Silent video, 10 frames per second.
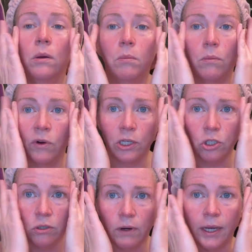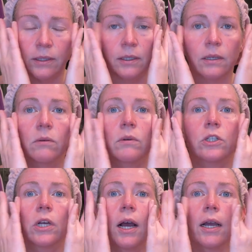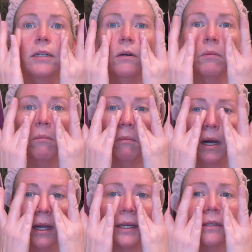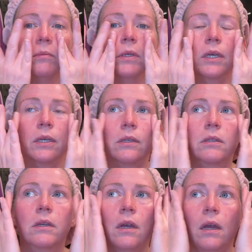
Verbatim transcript: moisturizing, which I don't mind because